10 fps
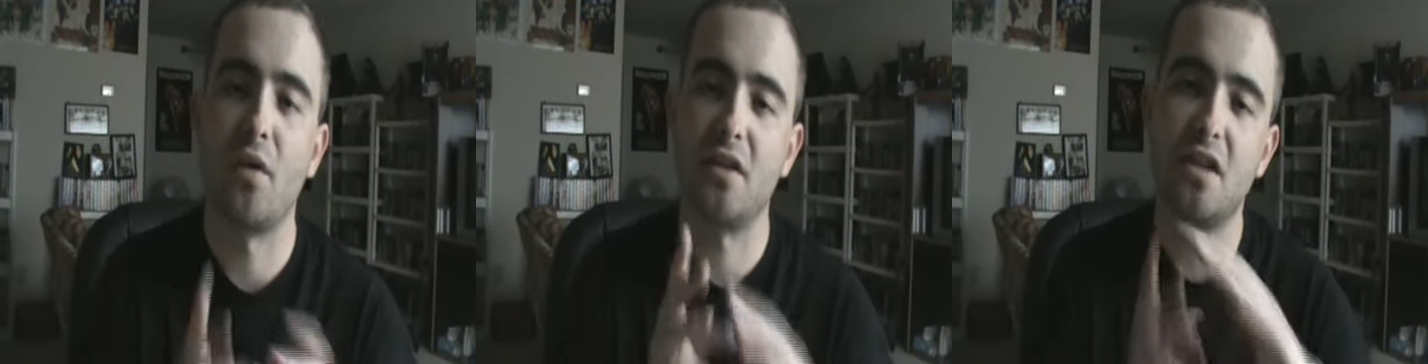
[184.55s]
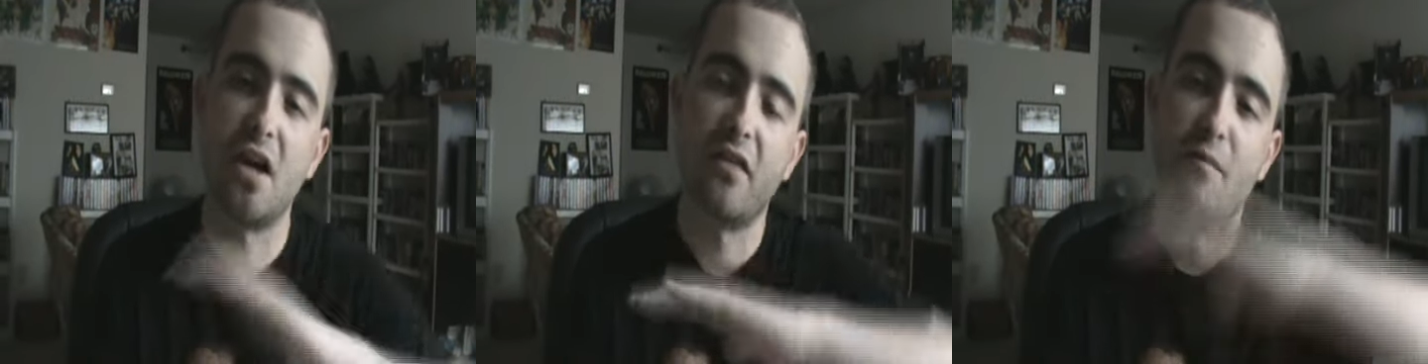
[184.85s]
with
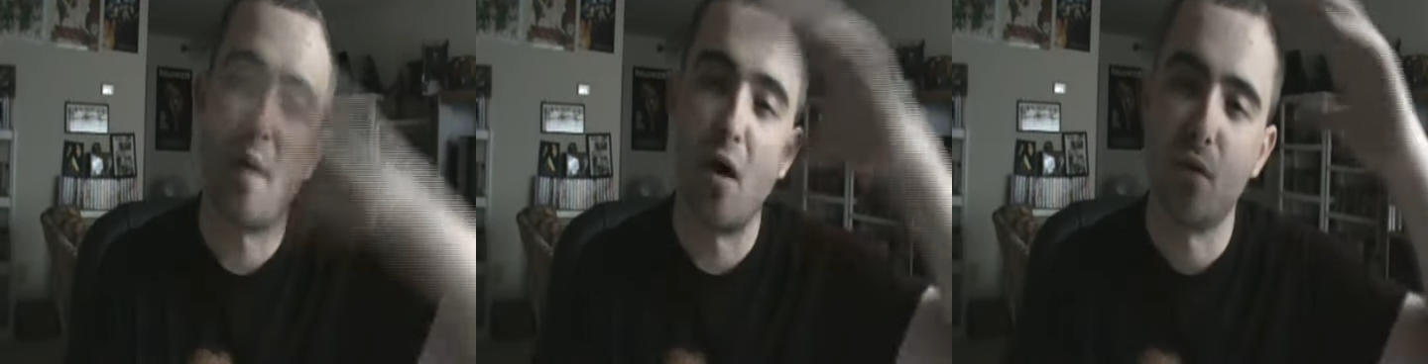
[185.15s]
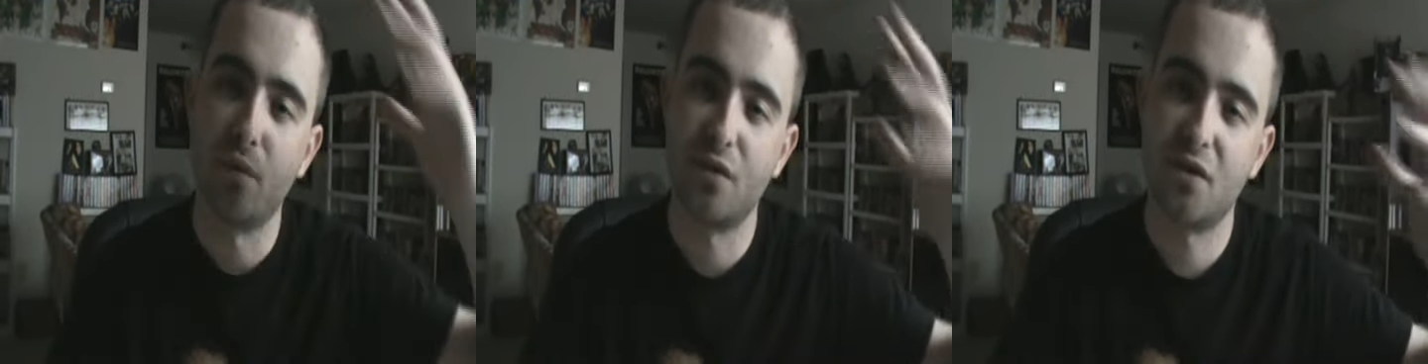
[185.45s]
a ton of
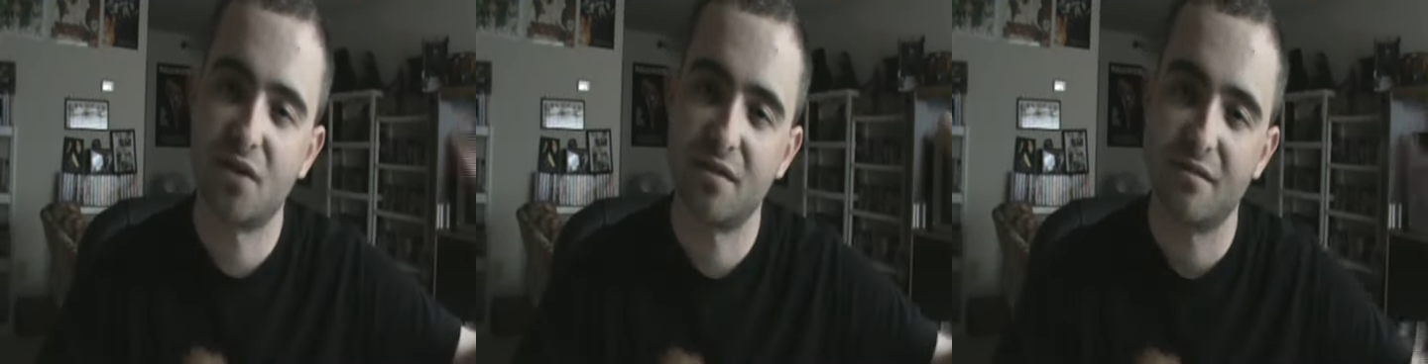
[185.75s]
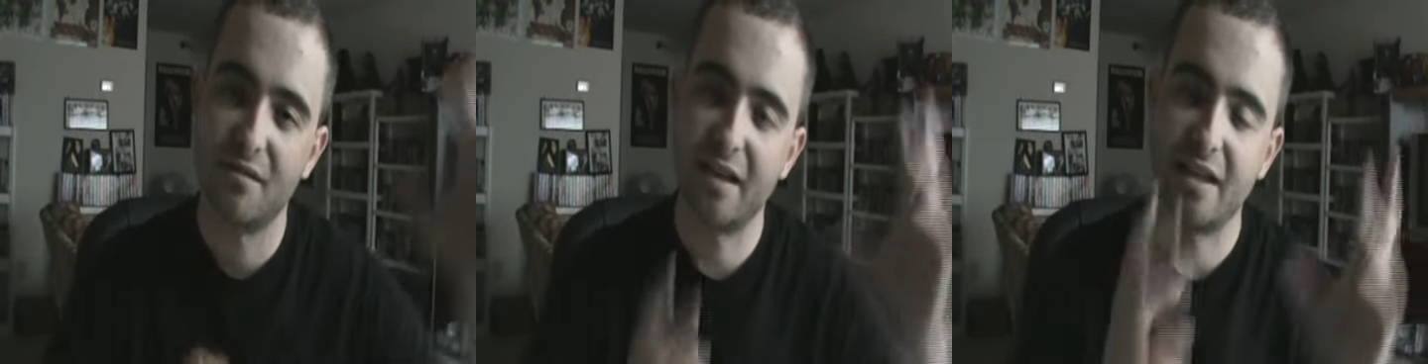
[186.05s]
bones,
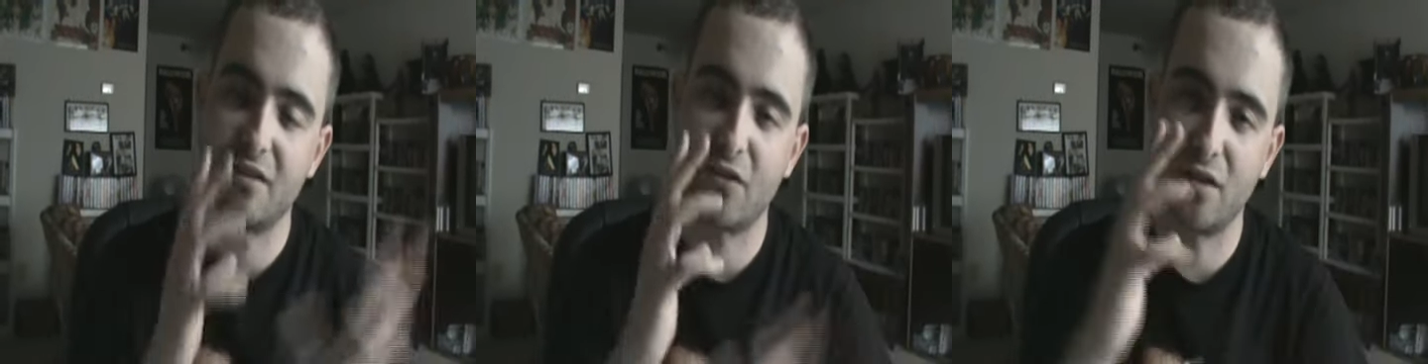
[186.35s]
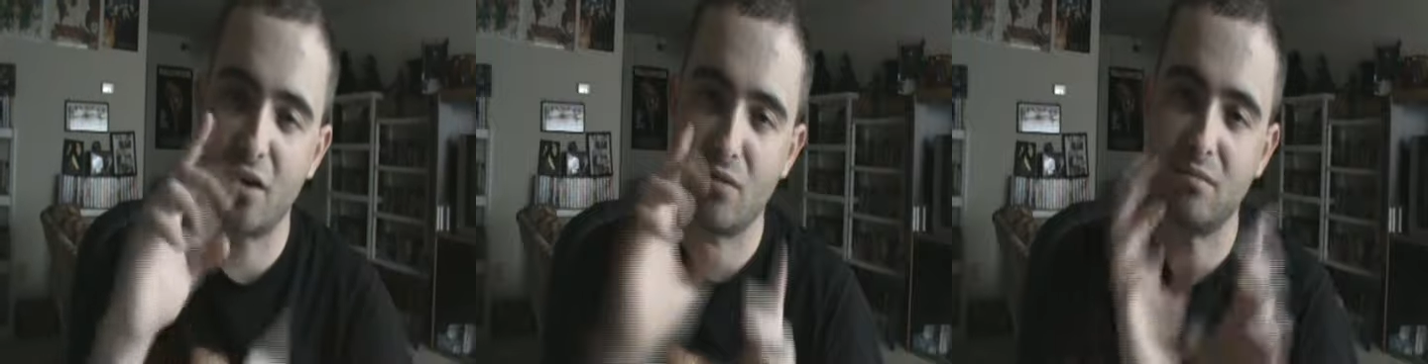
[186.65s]
as
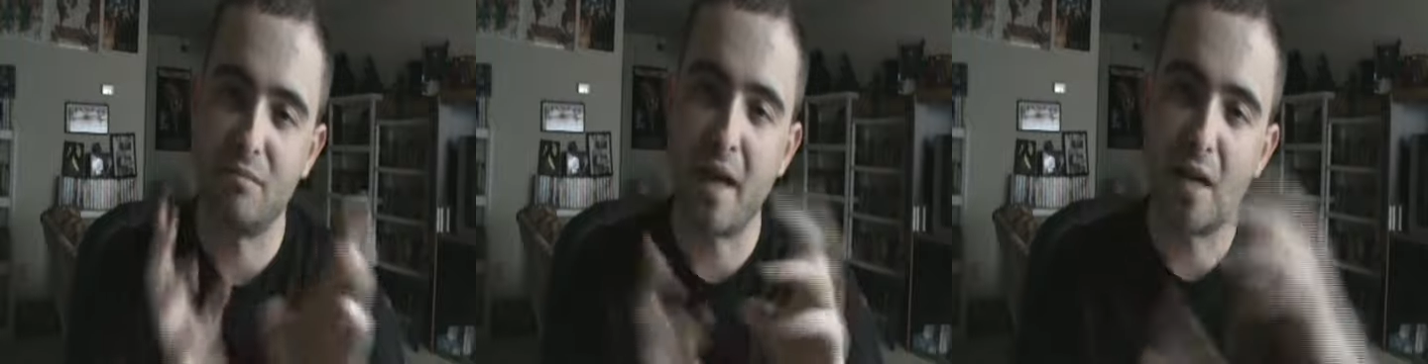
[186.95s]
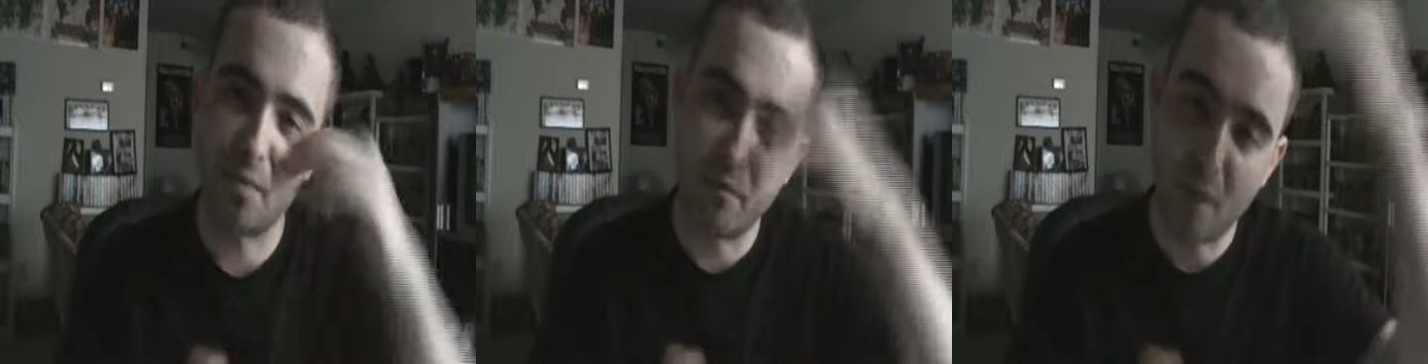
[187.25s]
from
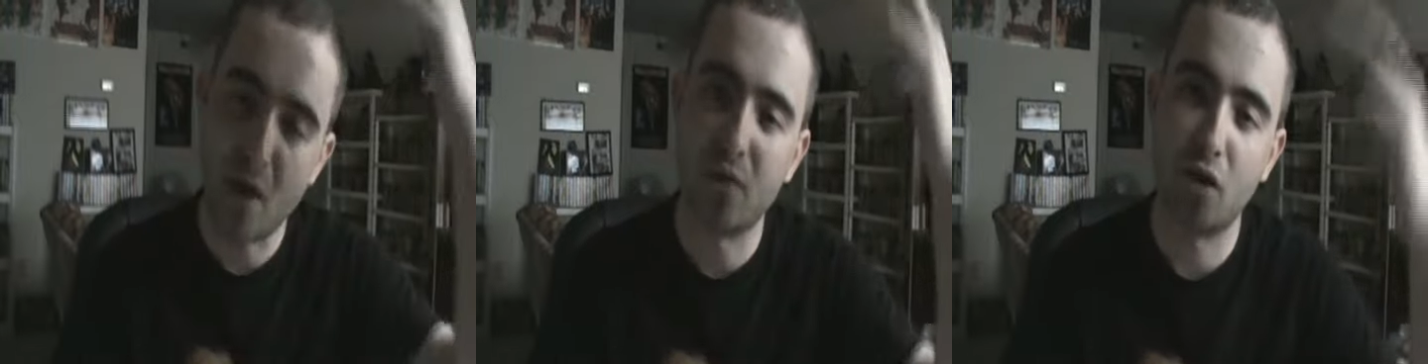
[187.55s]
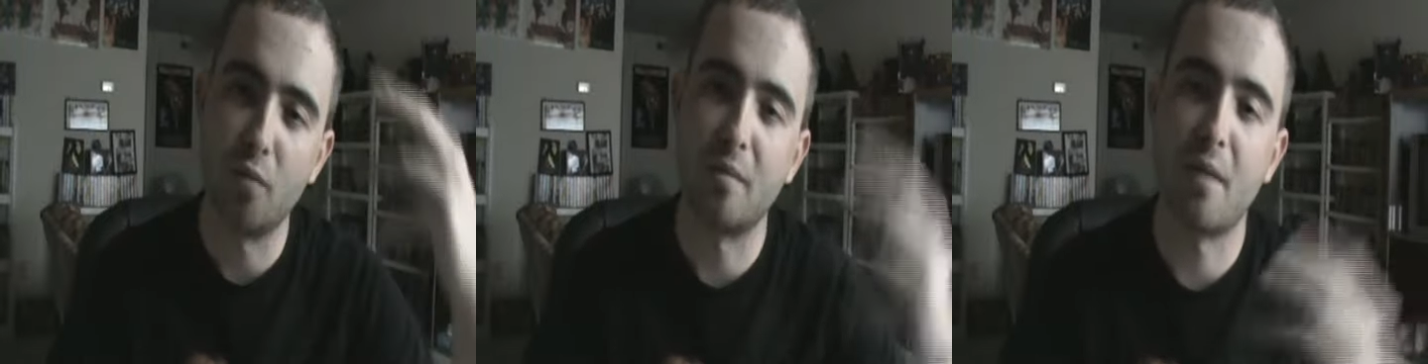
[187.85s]
made up
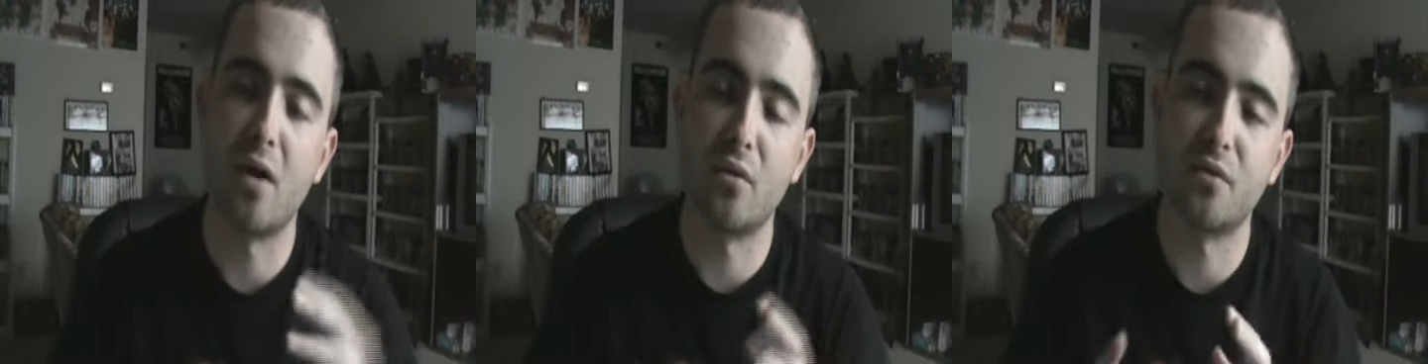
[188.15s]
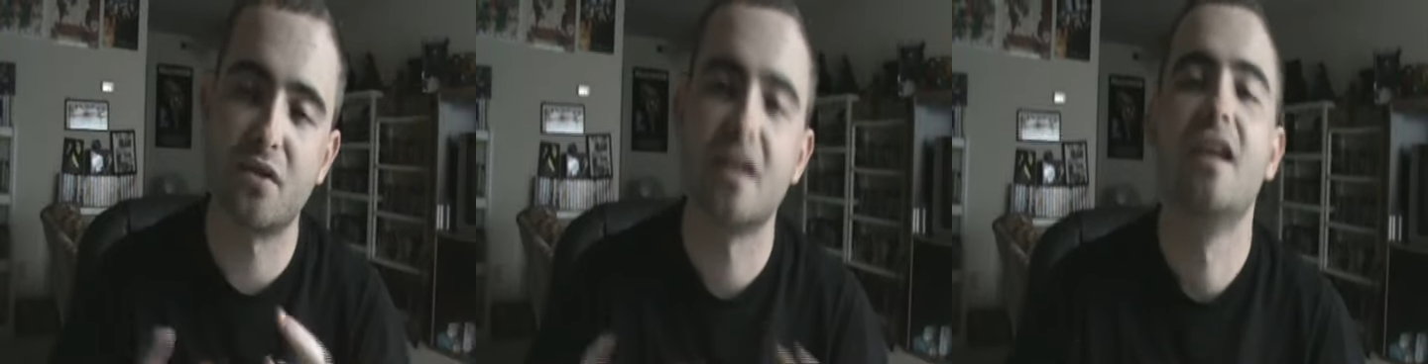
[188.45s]
of human
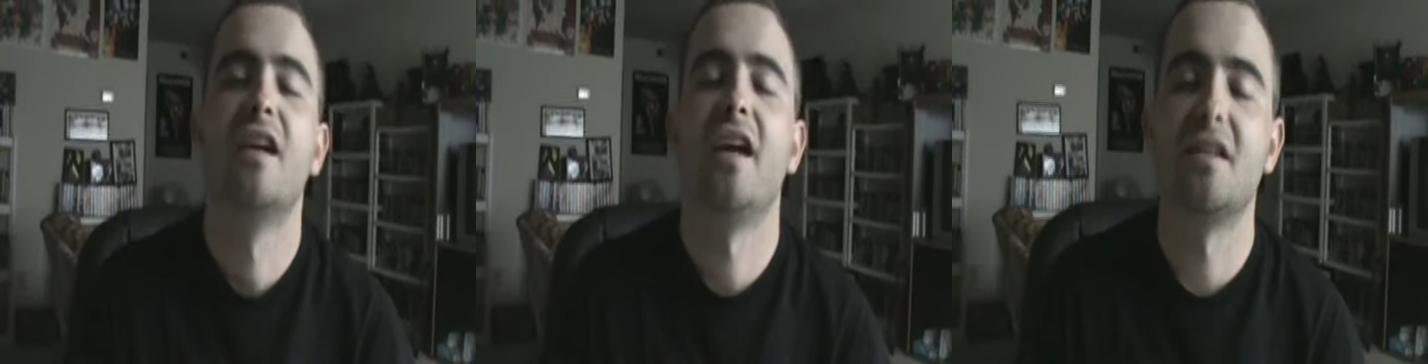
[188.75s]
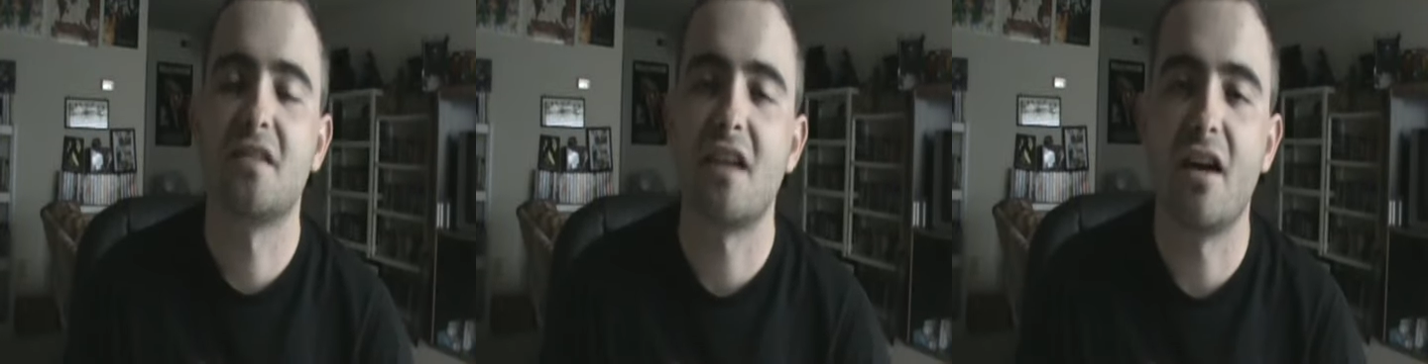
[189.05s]
bones
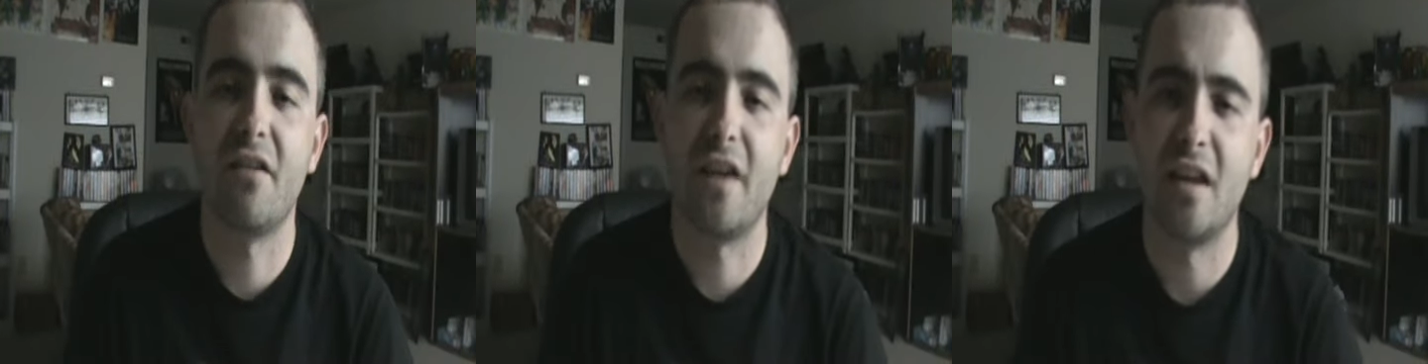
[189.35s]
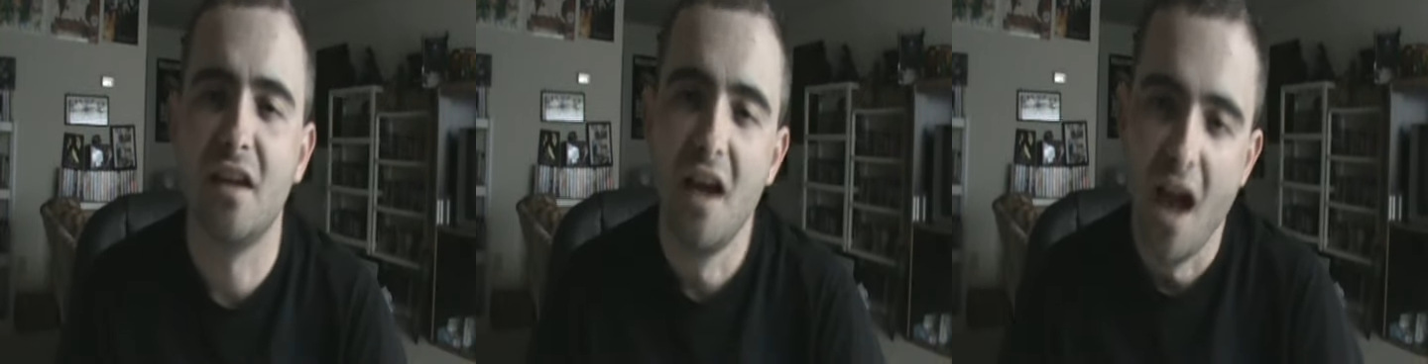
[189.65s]
and stuff,
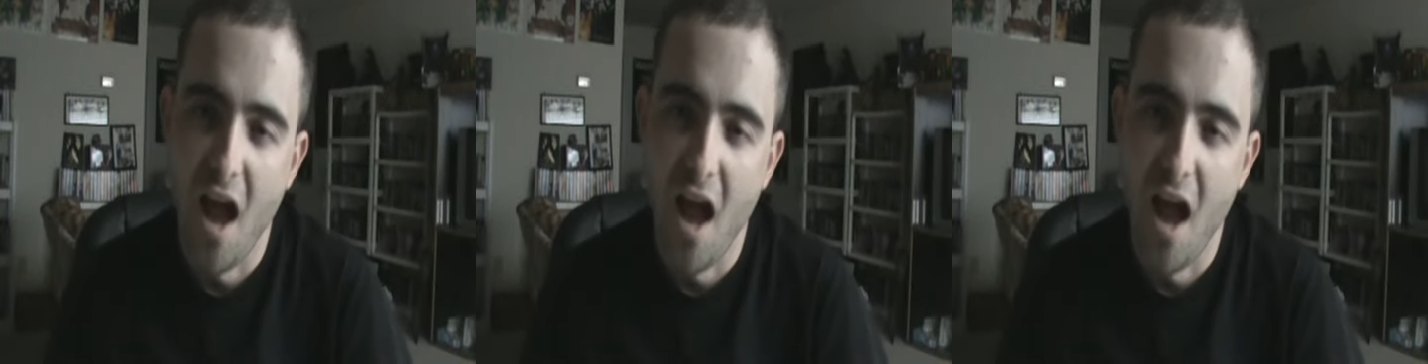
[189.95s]
and